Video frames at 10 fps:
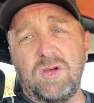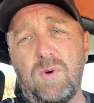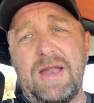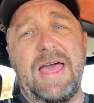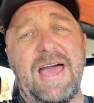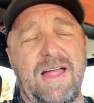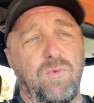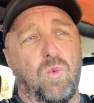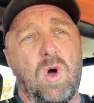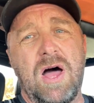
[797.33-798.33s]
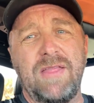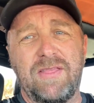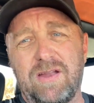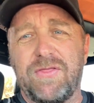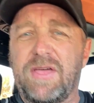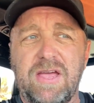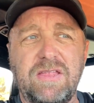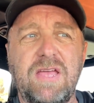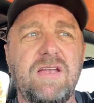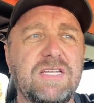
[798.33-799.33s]
want to add one little thing at
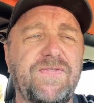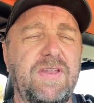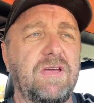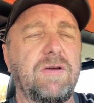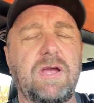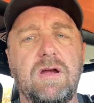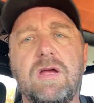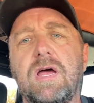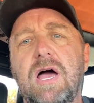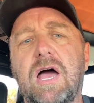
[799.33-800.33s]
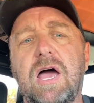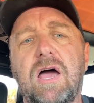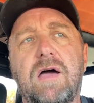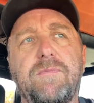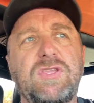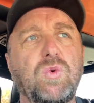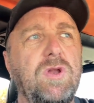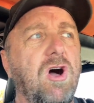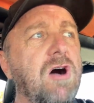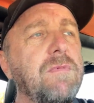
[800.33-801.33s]
the end of this video here. Between
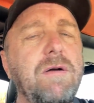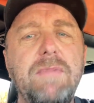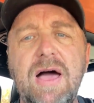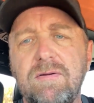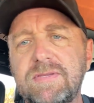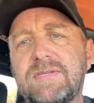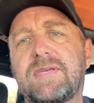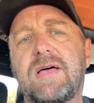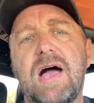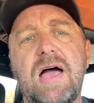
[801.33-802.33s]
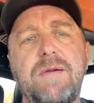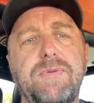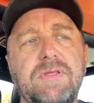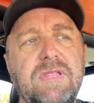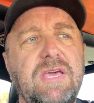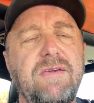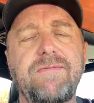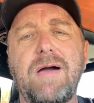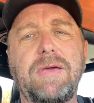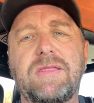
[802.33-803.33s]
all my mounts, I believe,
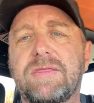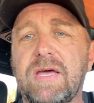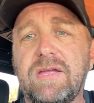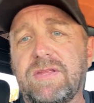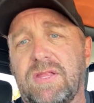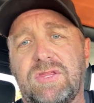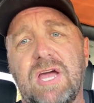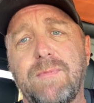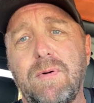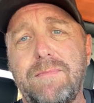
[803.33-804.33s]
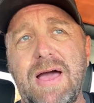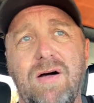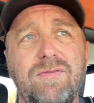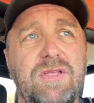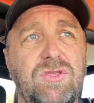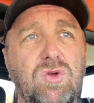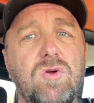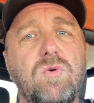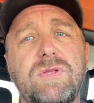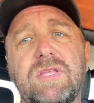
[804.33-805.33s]
I mean, the double mount, the
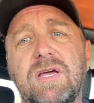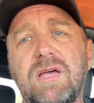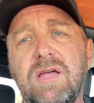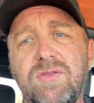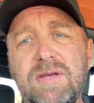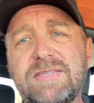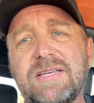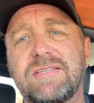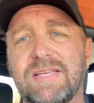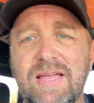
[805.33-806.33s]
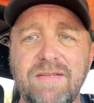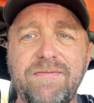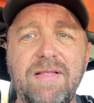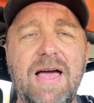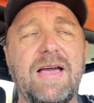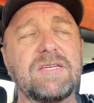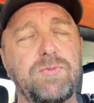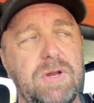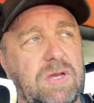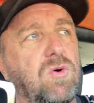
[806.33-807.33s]
dual with the 360 and the flag is
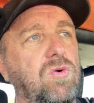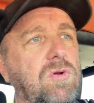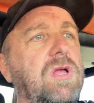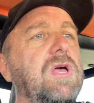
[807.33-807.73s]
pretty cool.